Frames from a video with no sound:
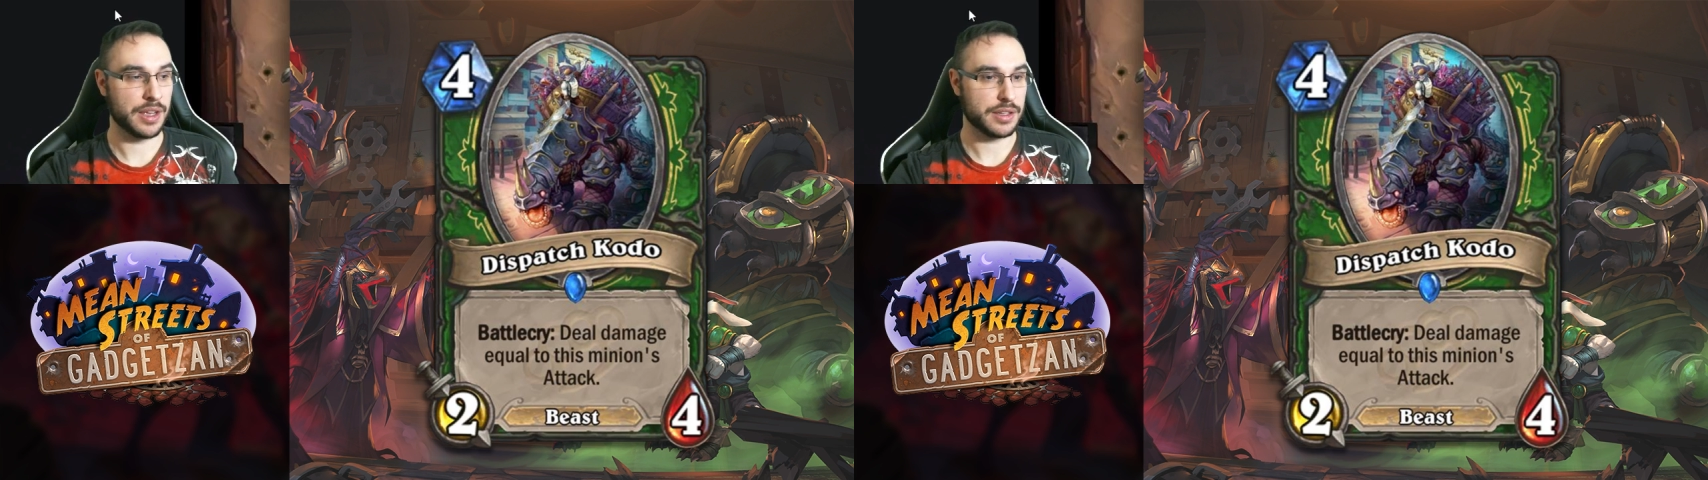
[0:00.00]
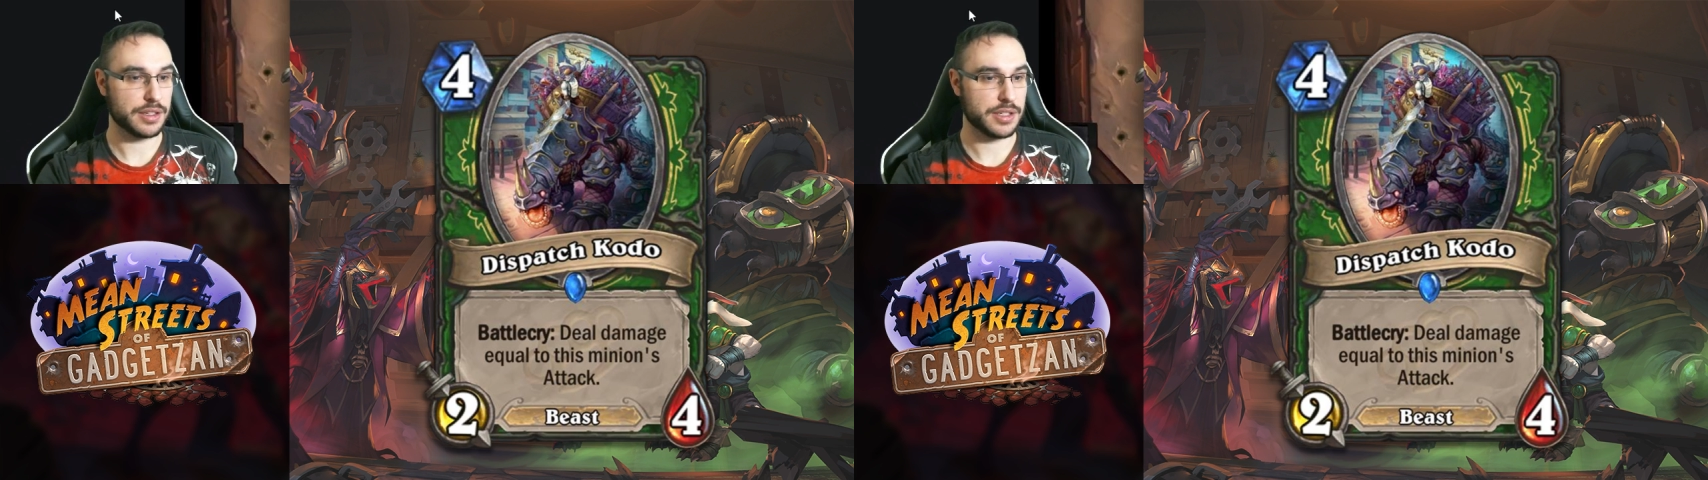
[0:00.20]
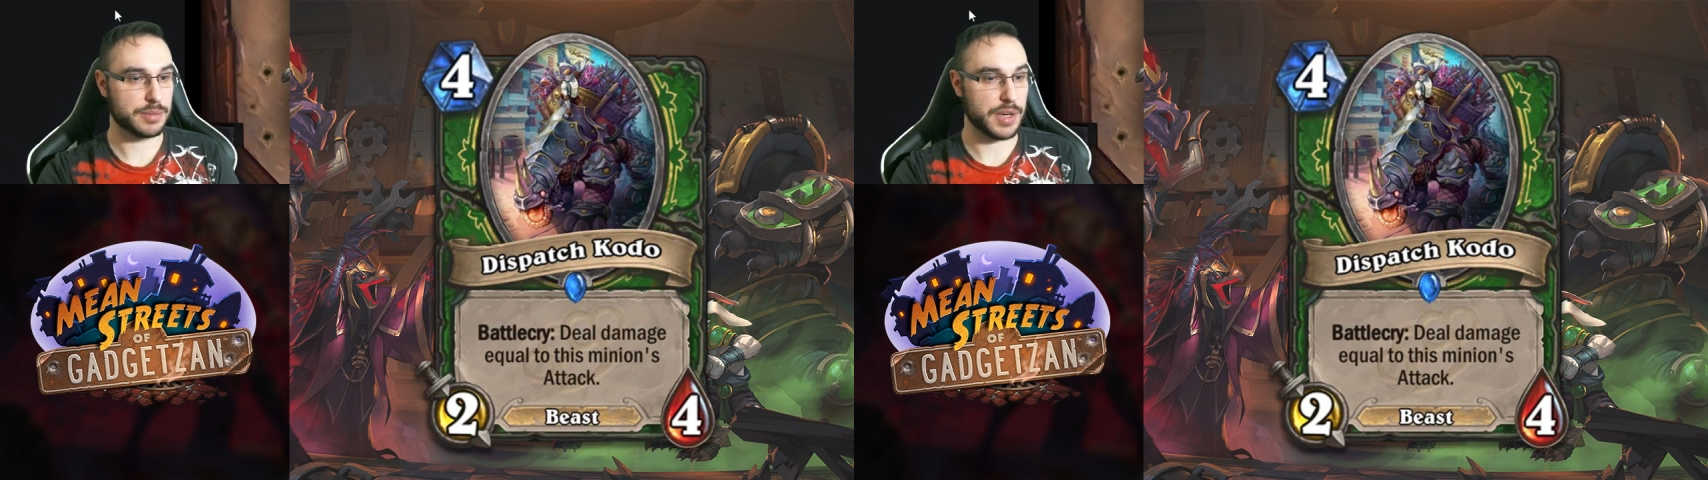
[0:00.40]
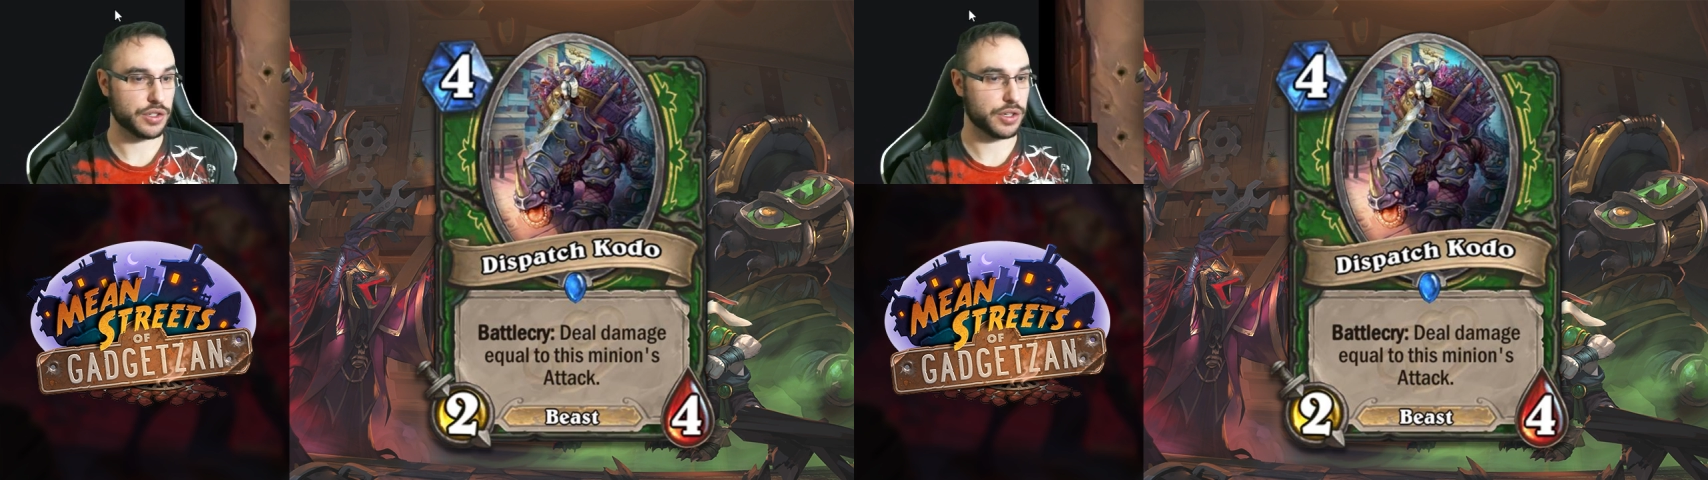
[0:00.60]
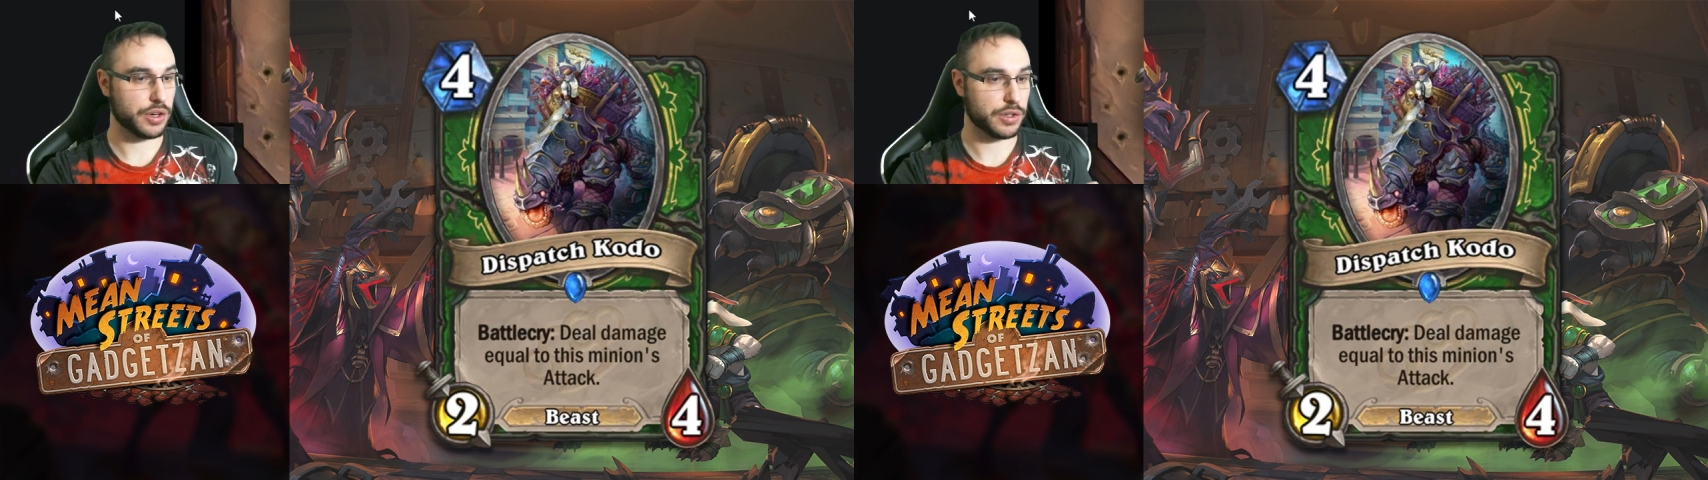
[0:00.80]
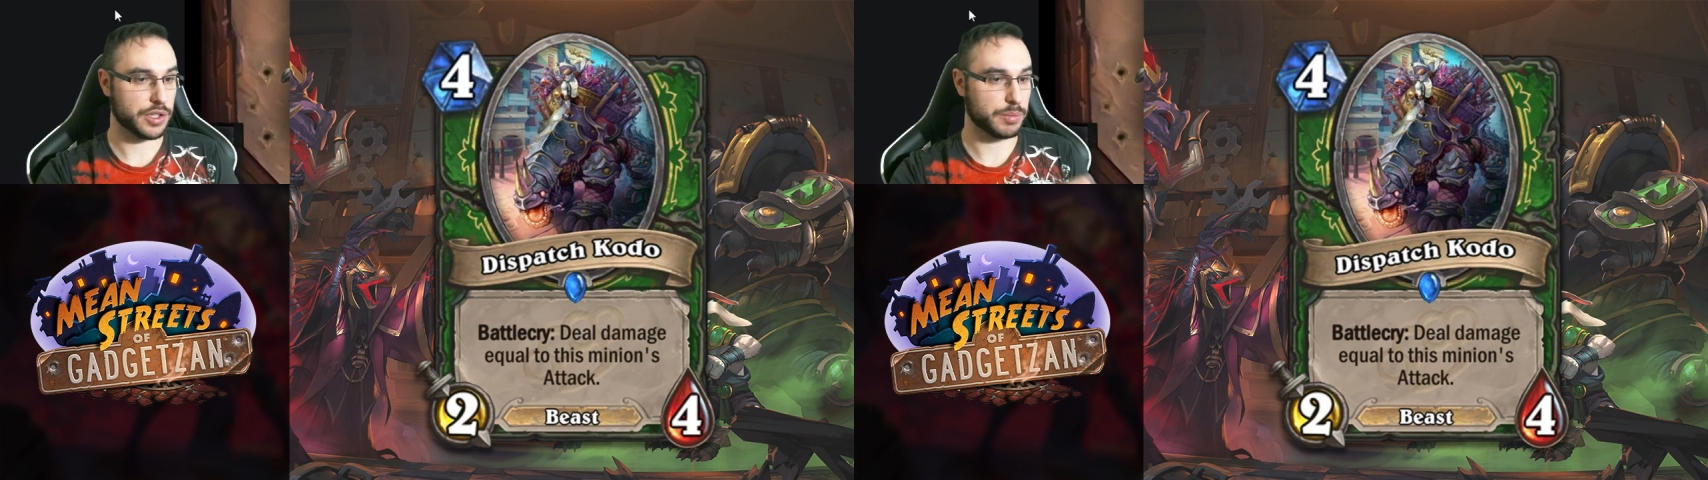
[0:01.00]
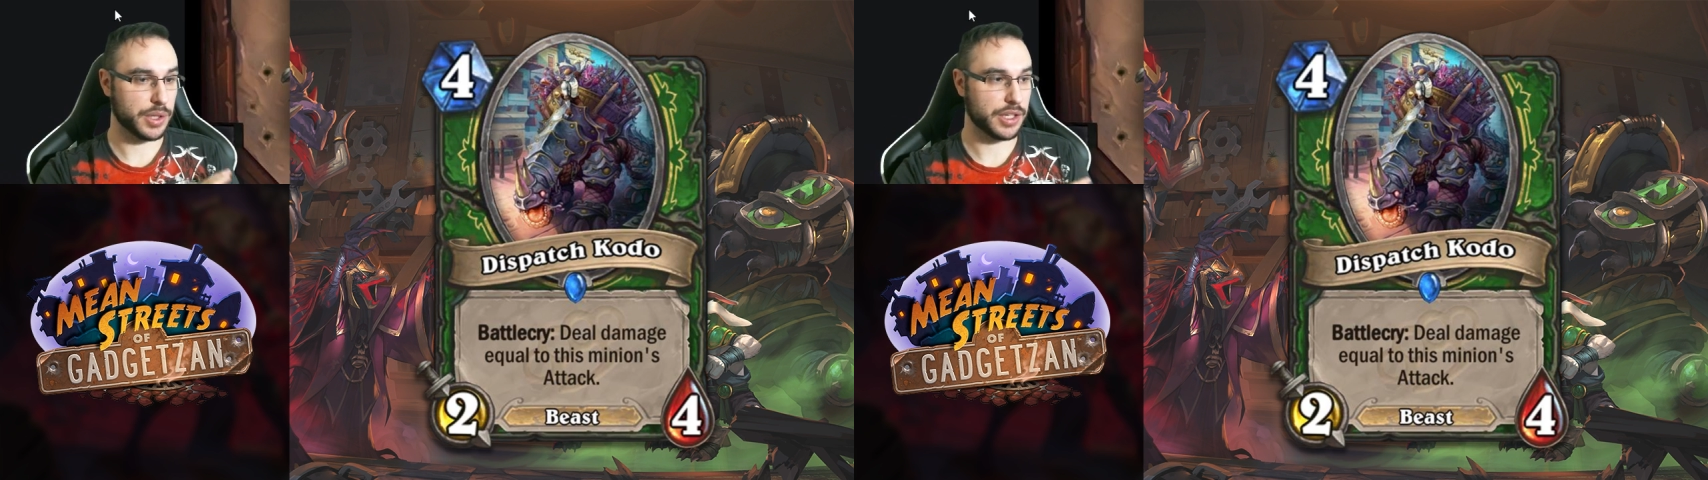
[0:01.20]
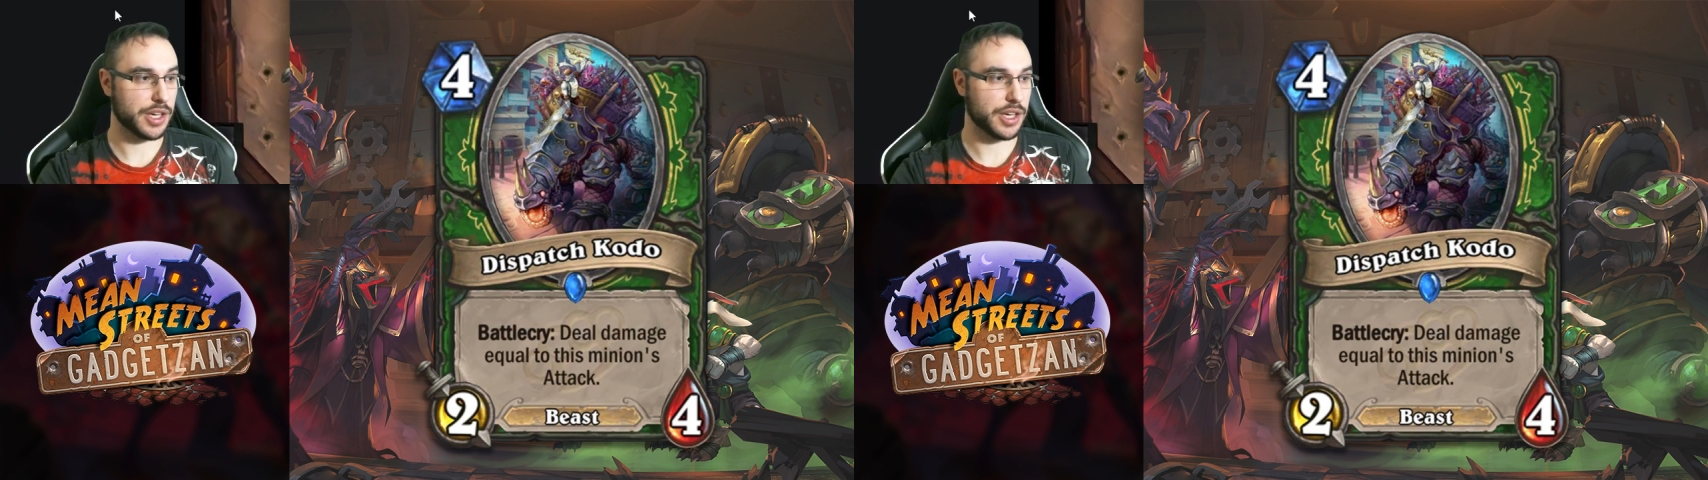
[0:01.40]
The Dispatch Kodo is completely